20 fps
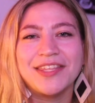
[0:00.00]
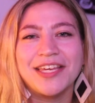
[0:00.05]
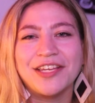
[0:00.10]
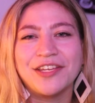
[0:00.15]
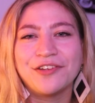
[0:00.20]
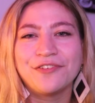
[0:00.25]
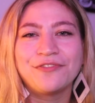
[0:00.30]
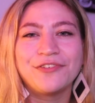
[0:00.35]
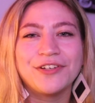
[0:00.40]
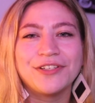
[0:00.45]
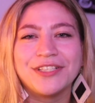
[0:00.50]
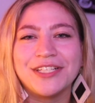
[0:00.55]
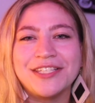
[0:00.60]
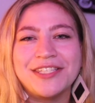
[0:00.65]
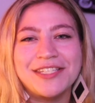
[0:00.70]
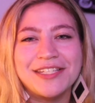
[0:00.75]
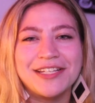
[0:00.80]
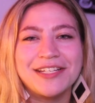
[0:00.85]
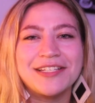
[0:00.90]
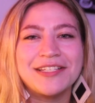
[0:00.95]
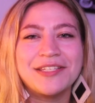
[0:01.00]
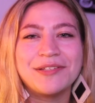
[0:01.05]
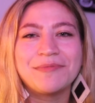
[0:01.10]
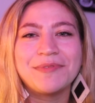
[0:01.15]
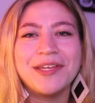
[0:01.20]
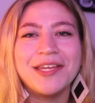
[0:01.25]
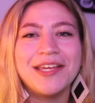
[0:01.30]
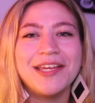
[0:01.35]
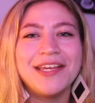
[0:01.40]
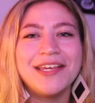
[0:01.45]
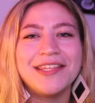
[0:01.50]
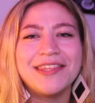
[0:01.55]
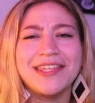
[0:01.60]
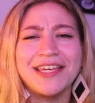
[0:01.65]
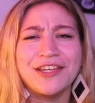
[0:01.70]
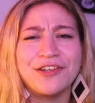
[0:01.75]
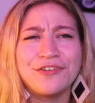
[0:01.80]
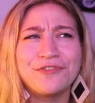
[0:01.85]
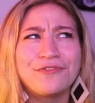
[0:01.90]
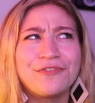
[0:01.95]
Thank you for listening to me.
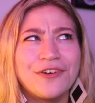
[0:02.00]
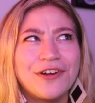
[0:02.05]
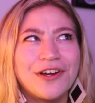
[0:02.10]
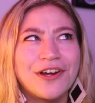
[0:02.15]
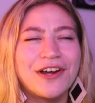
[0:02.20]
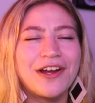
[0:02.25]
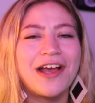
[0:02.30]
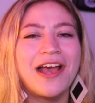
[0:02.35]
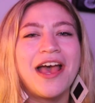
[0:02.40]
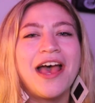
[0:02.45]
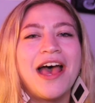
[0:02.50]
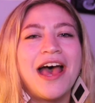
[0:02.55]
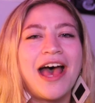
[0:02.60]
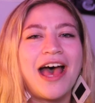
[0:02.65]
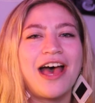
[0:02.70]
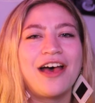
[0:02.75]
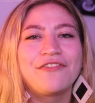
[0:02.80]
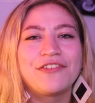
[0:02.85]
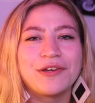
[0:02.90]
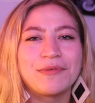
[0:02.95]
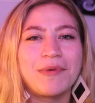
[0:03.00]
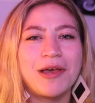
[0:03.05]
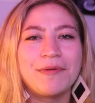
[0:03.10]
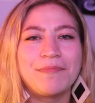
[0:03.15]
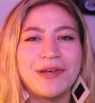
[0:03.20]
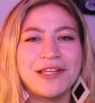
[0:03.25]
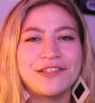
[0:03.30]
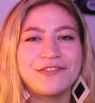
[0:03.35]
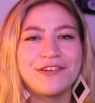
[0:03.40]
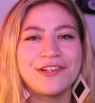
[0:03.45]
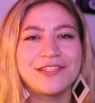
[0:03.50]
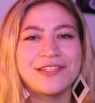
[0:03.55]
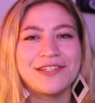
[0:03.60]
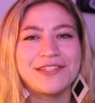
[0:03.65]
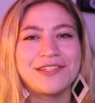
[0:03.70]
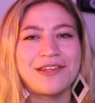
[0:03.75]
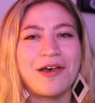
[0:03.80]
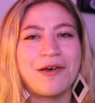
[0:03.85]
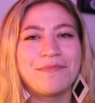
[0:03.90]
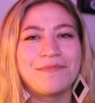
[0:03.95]
Thank you for having My Best Friend's
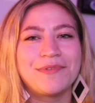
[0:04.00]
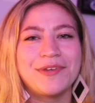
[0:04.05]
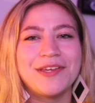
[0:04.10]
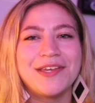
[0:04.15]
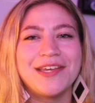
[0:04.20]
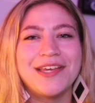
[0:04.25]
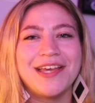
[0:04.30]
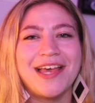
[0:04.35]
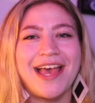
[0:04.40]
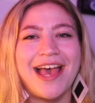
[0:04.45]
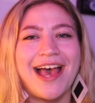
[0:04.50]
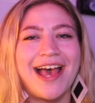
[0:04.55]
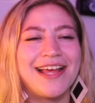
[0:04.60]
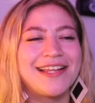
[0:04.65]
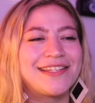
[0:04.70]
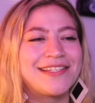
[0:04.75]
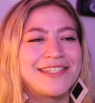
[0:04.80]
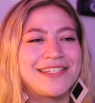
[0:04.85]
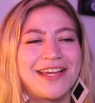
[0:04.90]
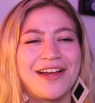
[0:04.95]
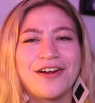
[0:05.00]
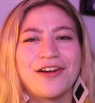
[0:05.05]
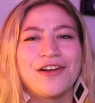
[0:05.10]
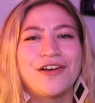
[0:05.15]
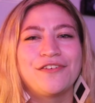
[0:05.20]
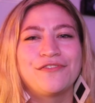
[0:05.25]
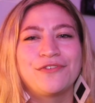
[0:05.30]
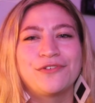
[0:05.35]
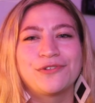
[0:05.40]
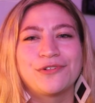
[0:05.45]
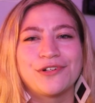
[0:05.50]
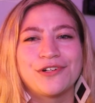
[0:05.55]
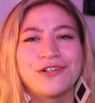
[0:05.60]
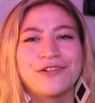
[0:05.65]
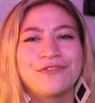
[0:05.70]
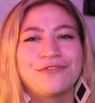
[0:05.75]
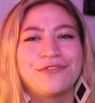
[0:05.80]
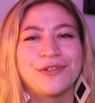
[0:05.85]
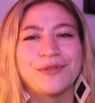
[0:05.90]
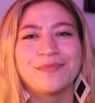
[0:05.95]
a Zombie at Sarah of
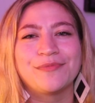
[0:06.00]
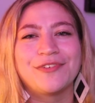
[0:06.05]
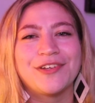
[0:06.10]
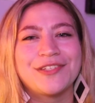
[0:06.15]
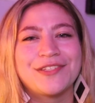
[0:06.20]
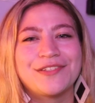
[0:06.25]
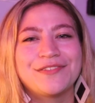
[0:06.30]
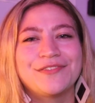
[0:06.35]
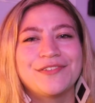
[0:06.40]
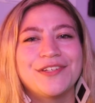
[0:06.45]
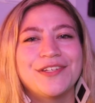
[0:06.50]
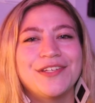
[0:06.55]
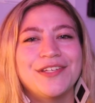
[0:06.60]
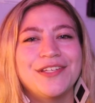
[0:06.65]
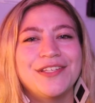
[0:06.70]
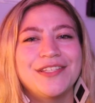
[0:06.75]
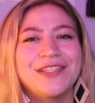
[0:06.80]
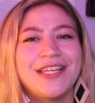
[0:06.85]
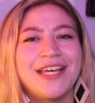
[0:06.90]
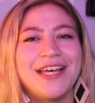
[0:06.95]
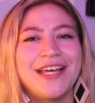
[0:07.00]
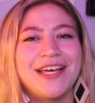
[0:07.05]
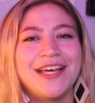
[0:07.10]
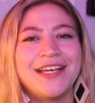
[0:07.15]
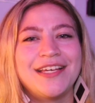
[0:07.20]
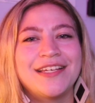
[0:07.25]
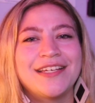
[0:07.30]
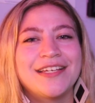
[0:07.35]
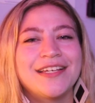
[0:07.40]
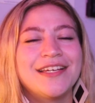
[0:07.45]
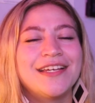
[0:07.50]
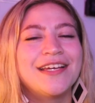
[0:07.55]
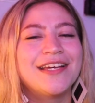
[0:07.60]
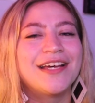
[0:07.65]
Horror Film Festival, the heck.